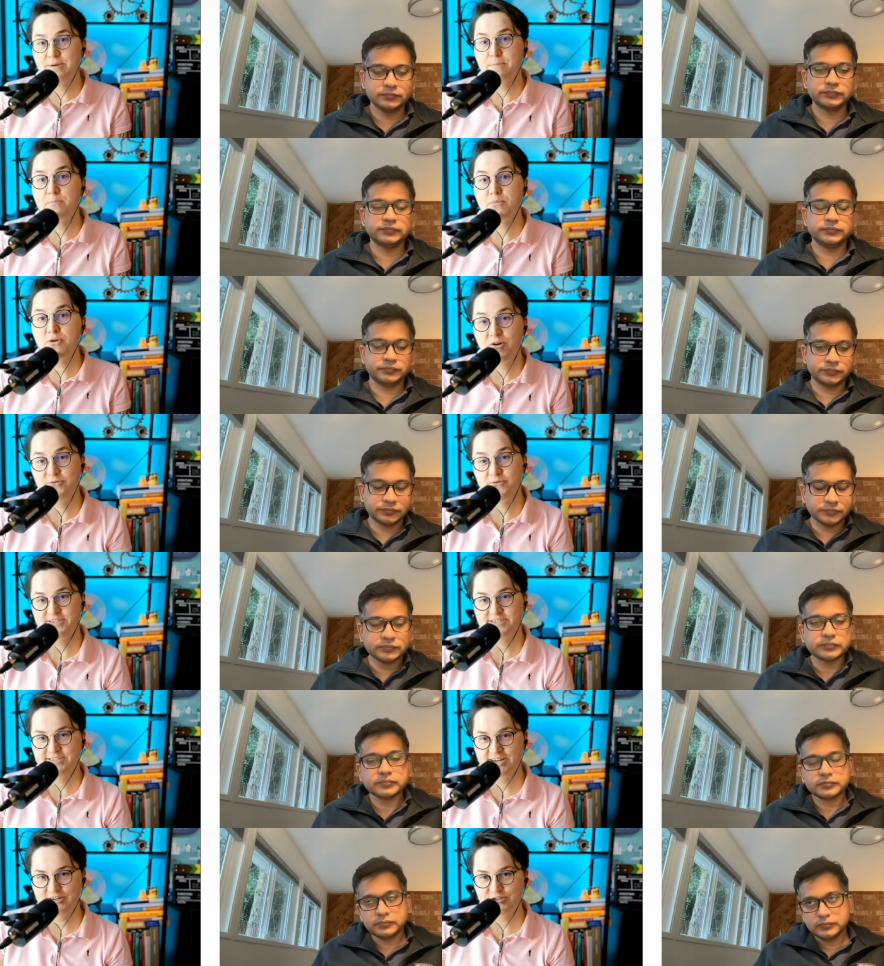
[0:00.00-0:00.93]
Speaker 1: the bronze
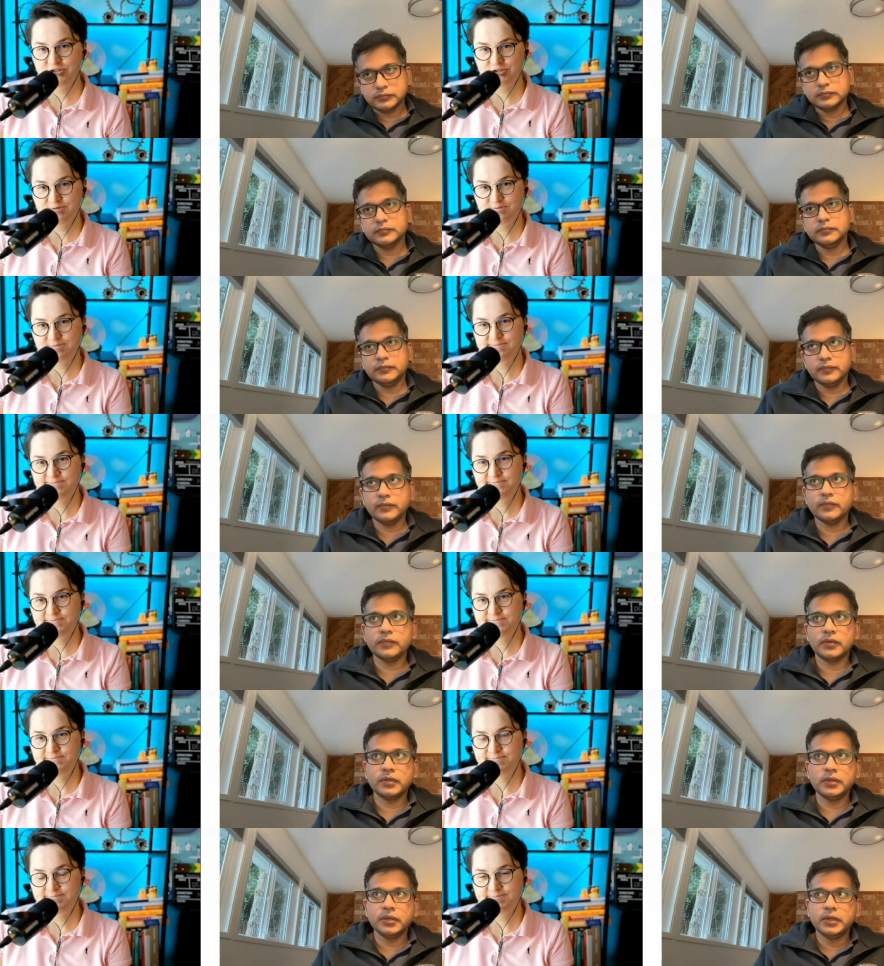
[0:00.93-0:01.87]
stage.
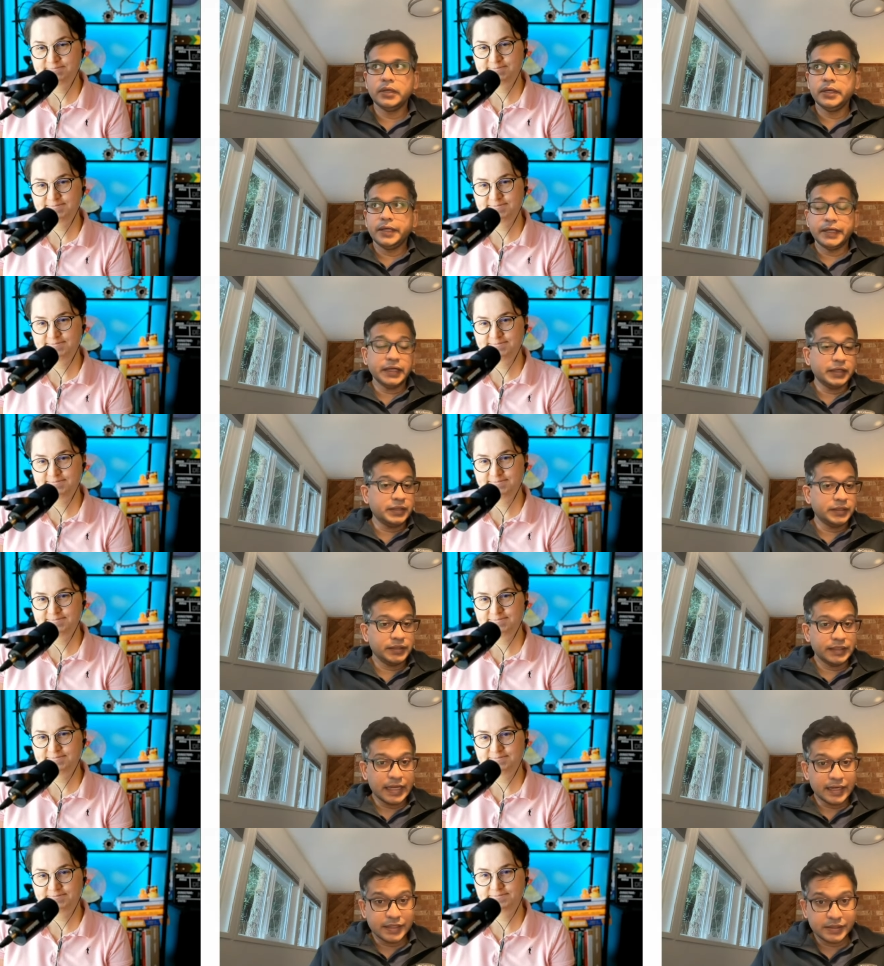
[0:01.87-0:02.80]
Speaker 2: Yeah,
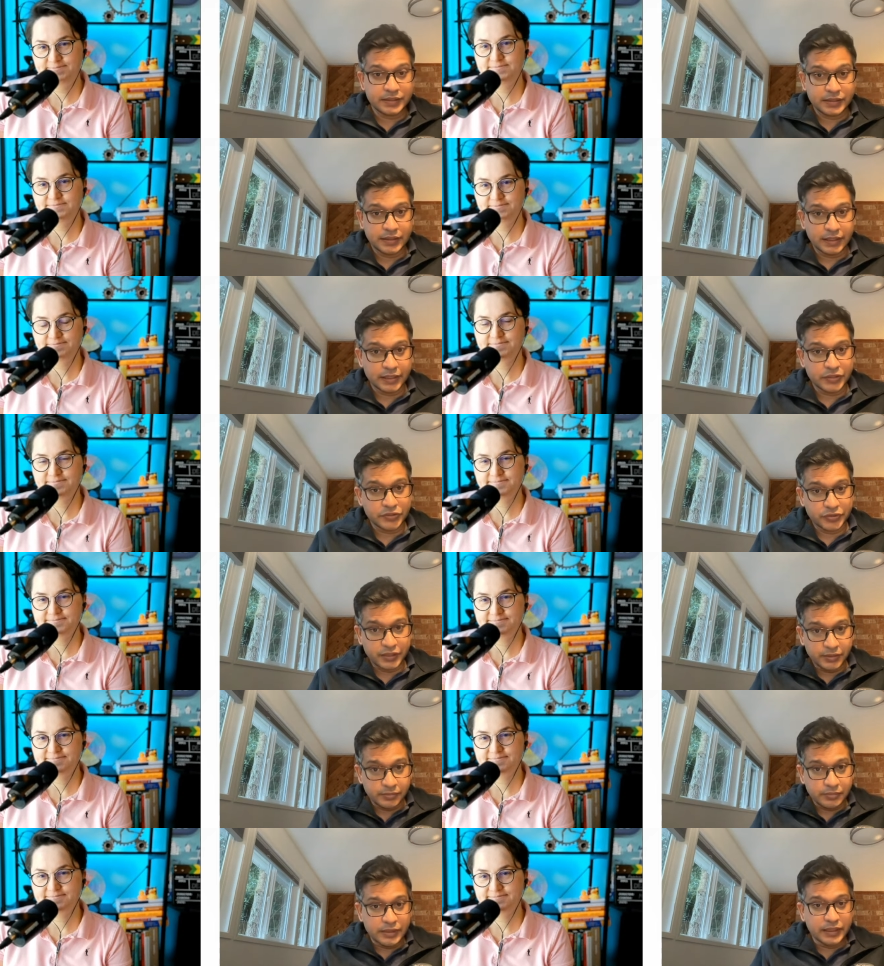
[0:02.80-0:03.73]
that is
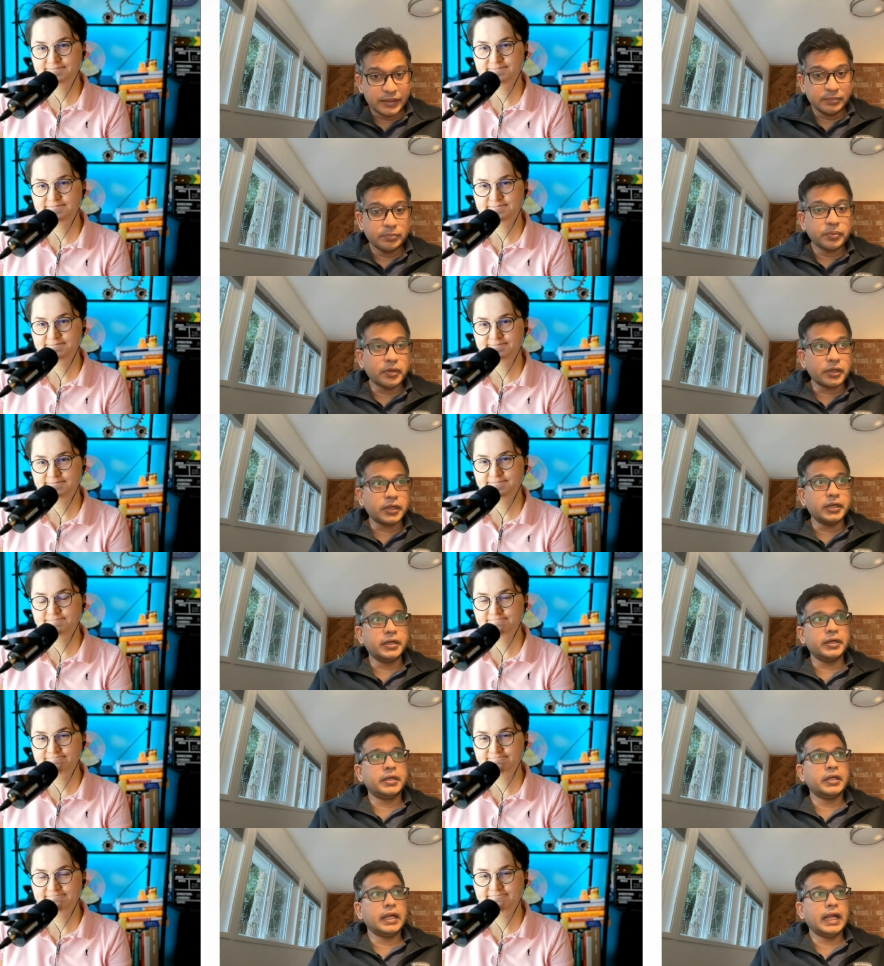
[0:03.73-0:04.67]
extremely
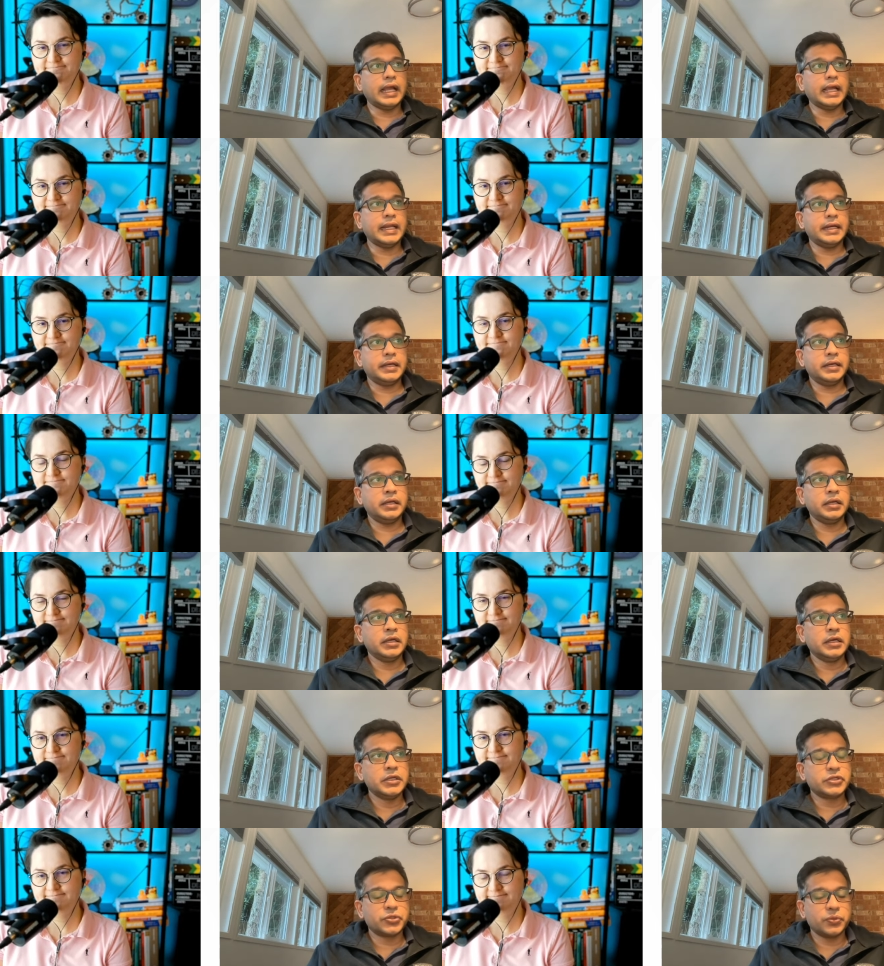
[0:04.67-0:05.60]
important. And
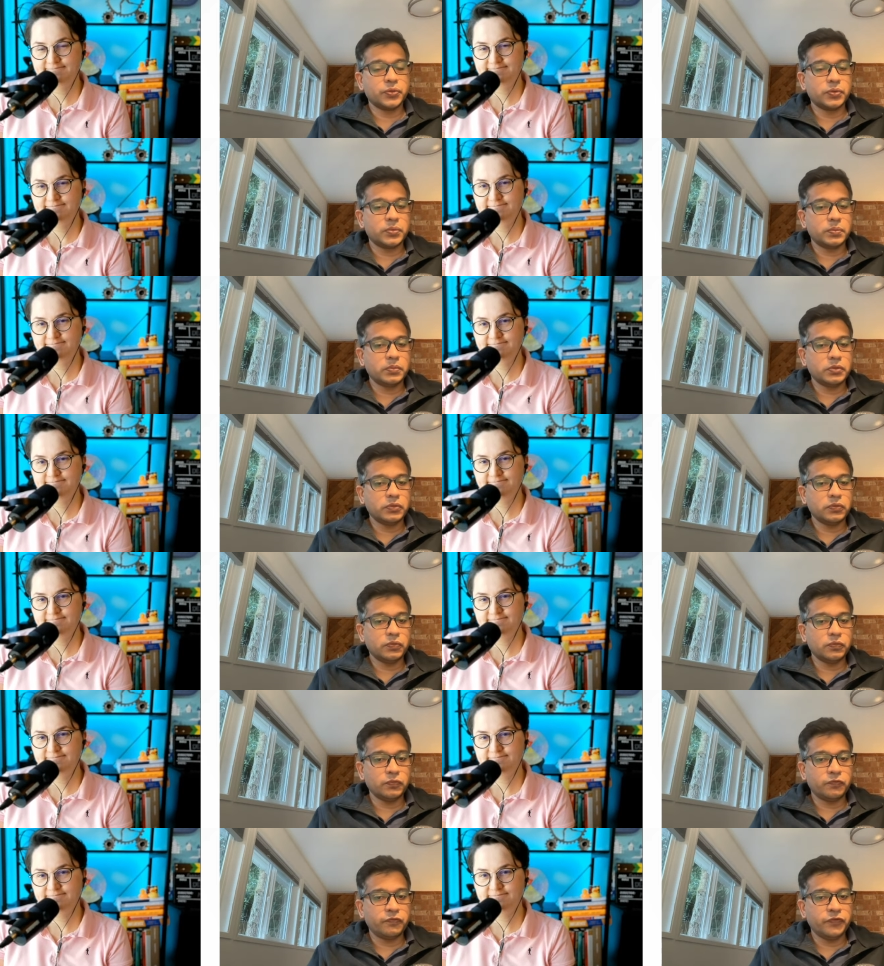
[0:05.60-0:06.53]
so,
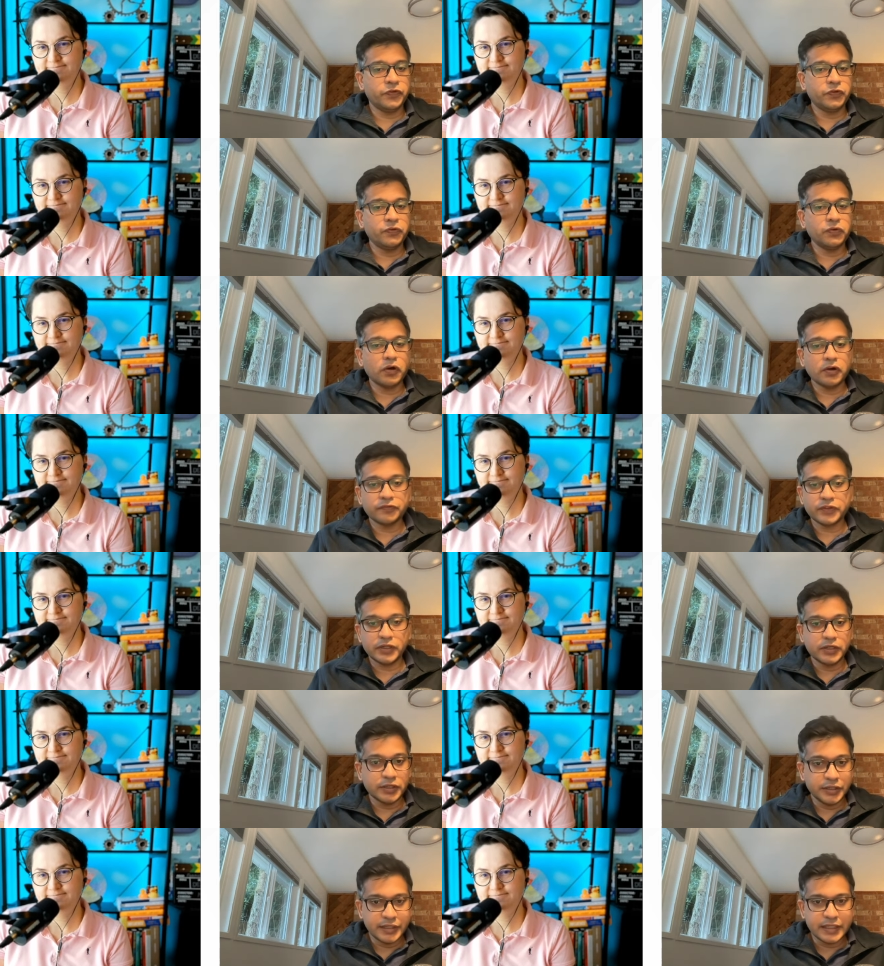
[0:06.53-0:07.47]
few of the
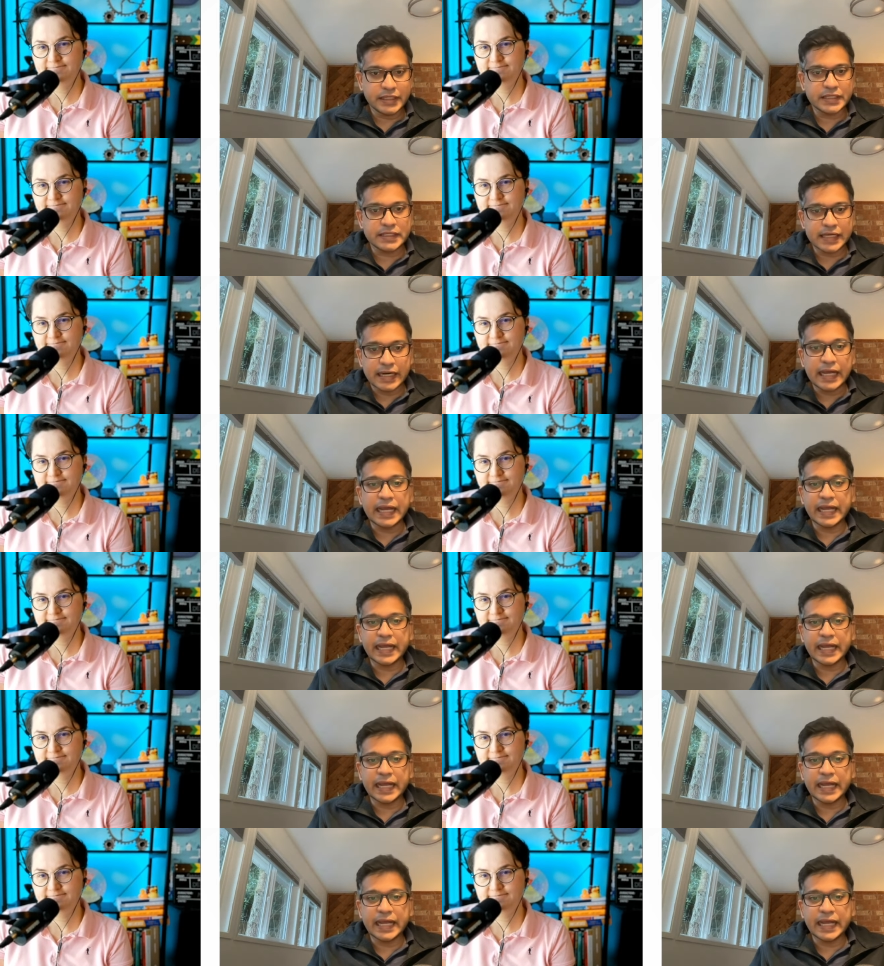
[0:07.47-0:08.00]
learnings that I